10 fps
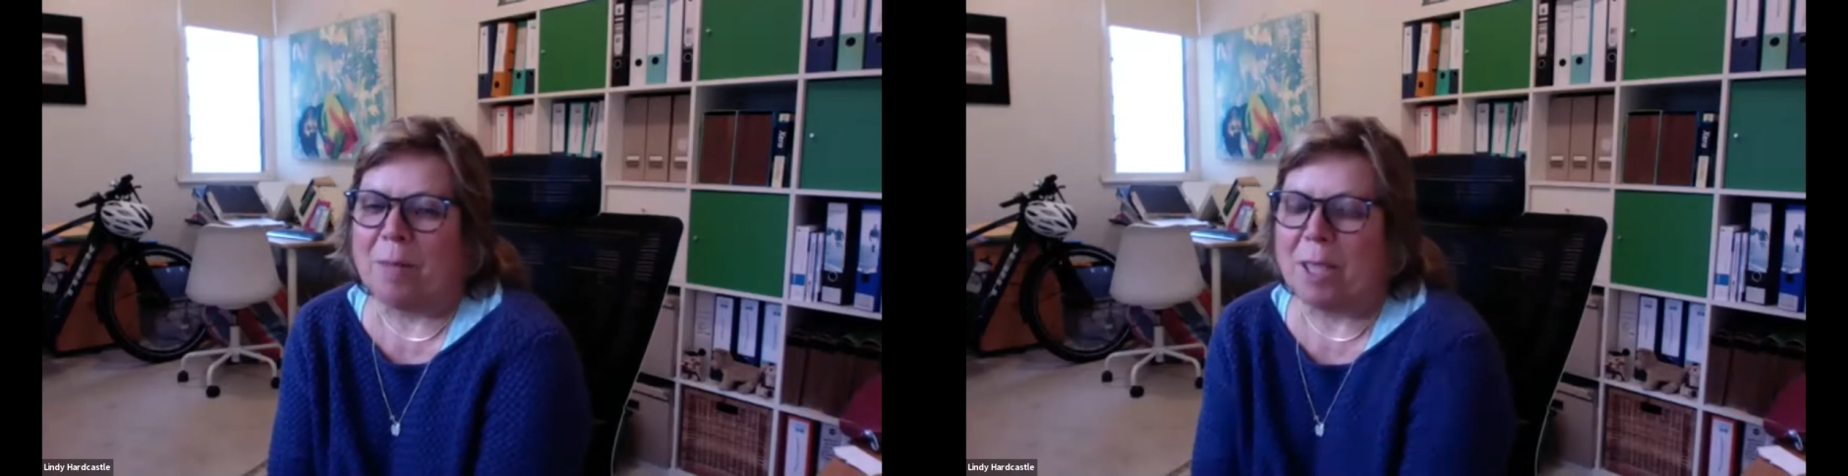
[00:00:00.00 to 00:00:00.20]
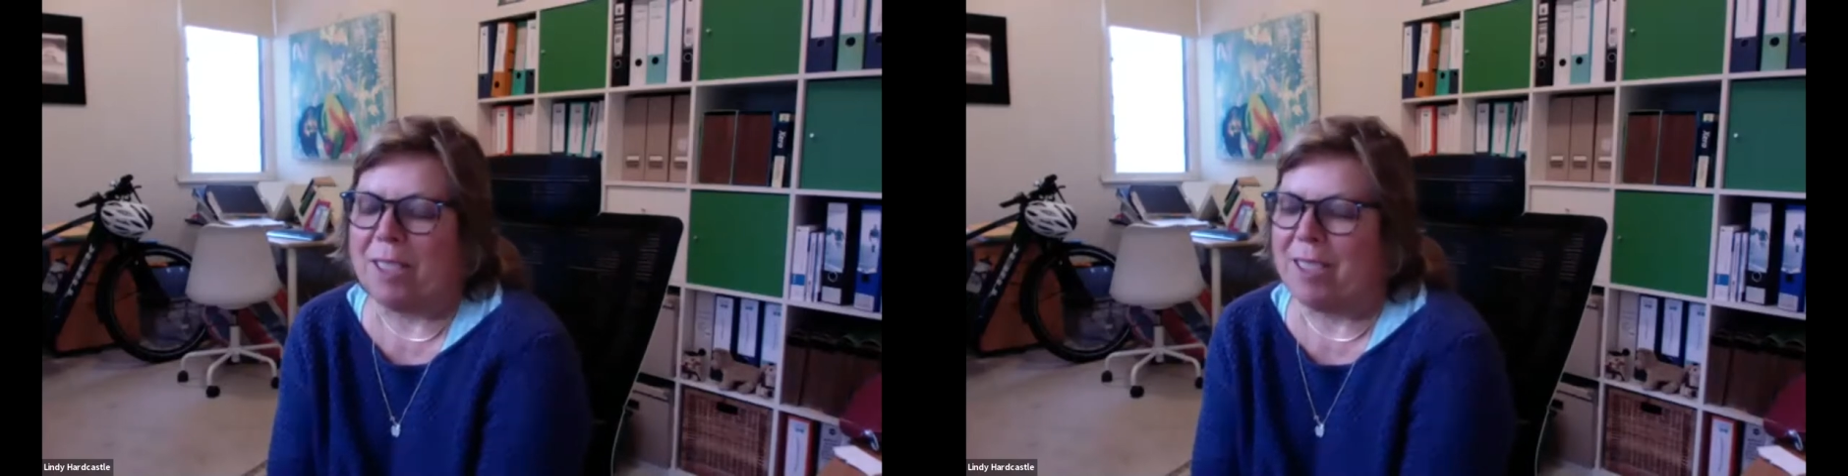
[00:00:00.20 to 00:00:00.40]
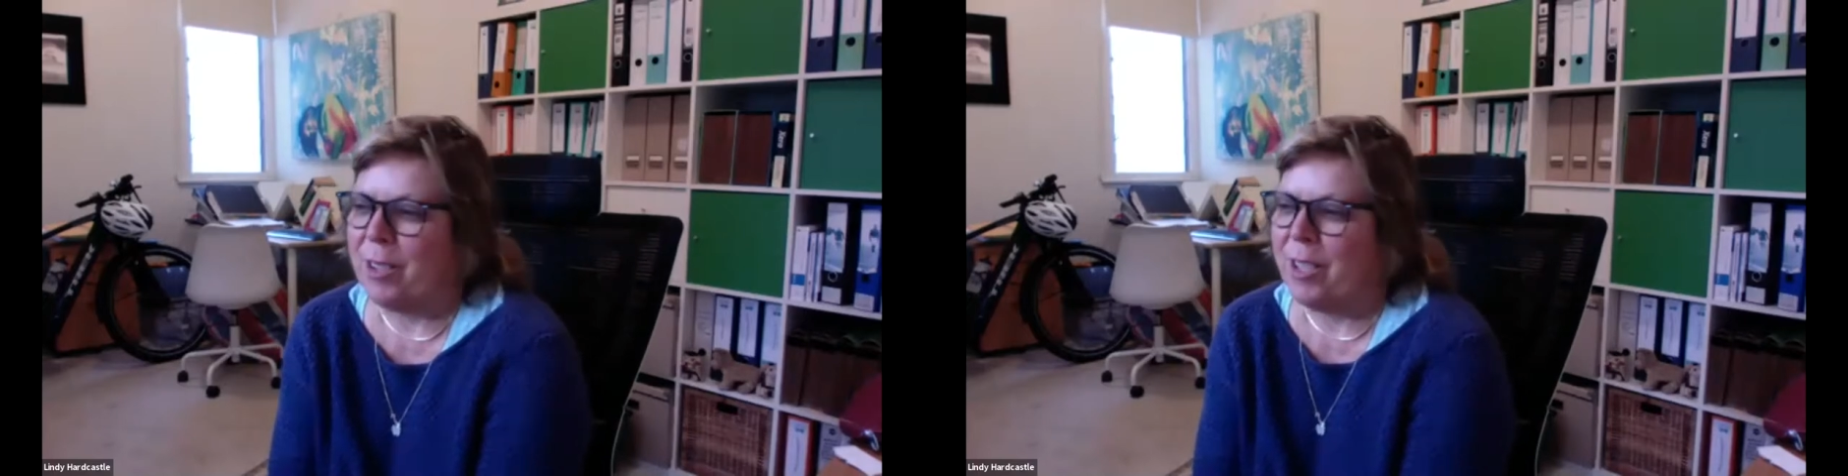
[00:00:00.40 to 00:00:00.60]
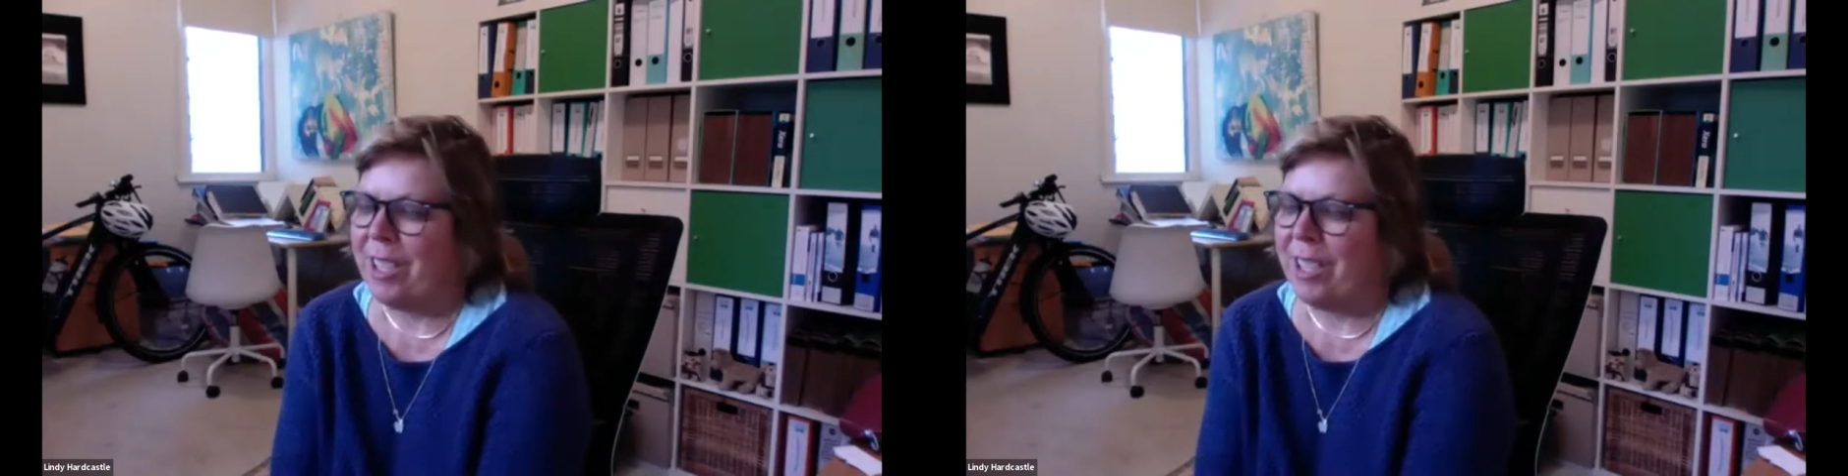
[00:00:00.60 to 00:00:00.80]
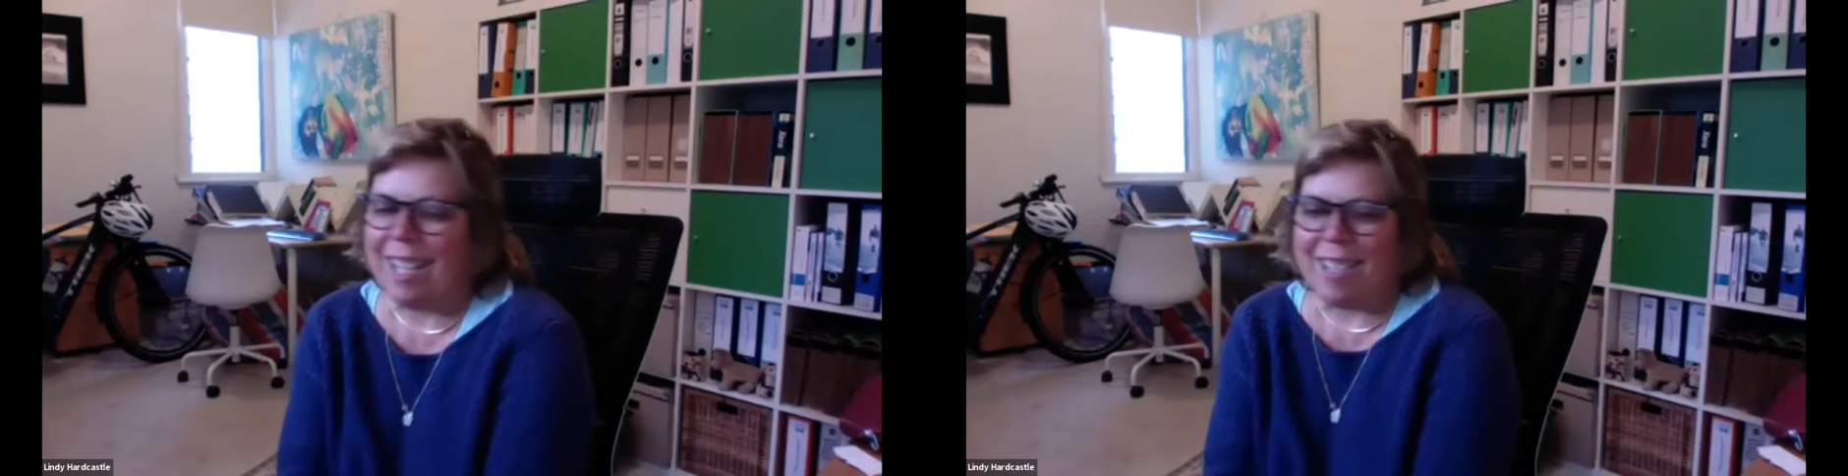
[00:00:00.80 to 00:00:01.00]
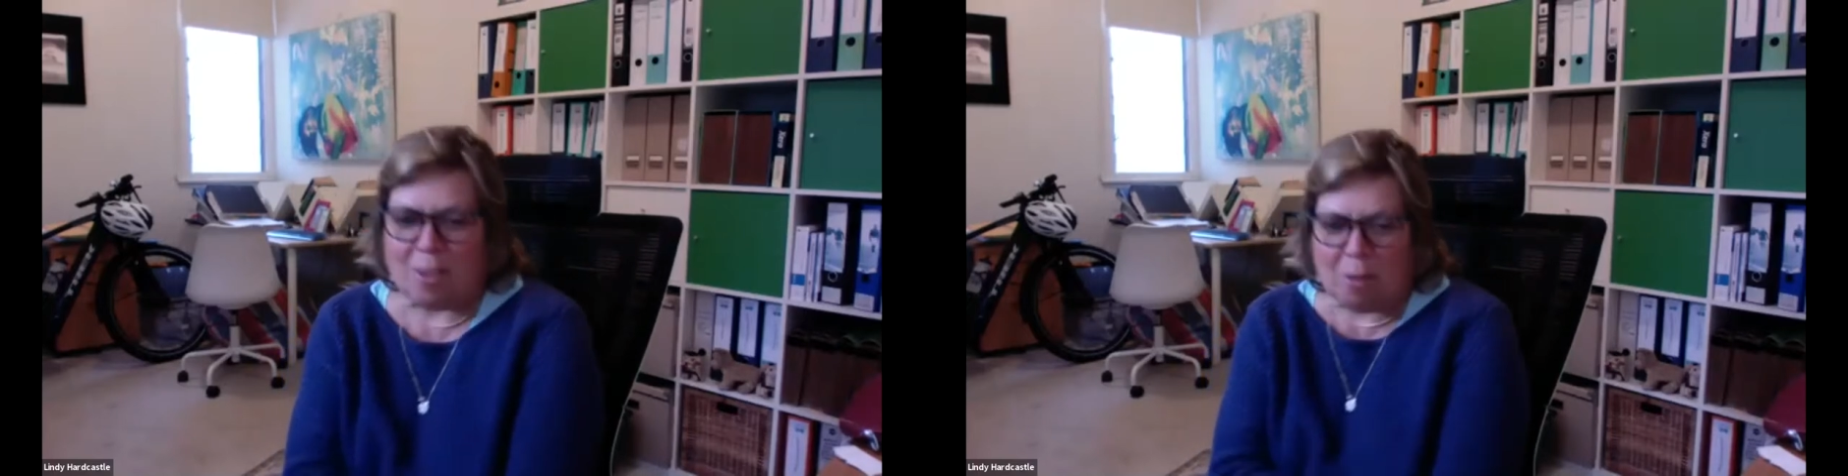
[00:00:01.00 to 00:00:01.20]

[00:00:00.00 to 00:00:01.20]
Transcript: been doing the ladies'